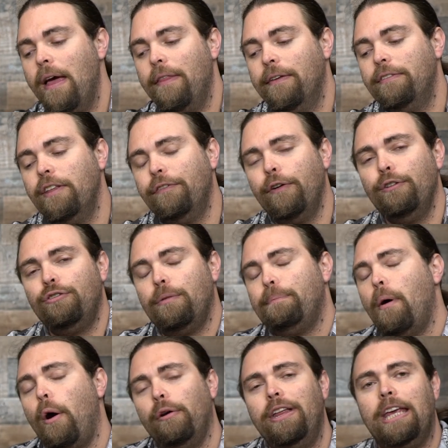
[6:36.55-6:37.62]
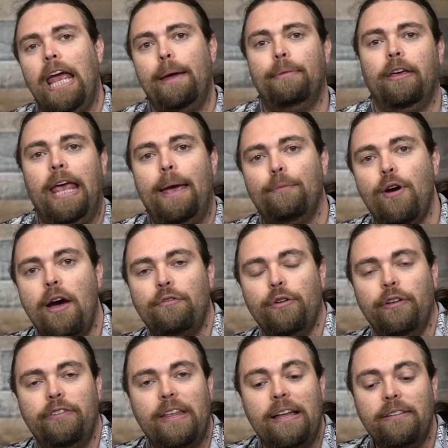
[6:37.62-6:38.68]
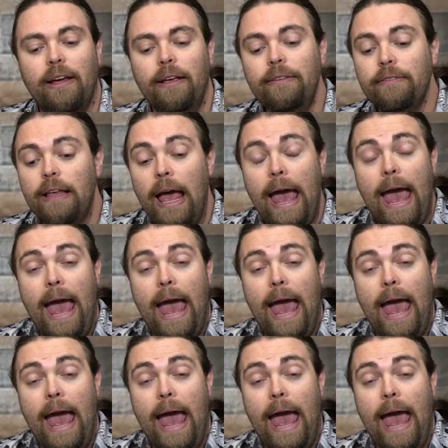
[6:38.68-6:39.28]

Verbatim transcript: This is the first party game the Game Crafter has sent us,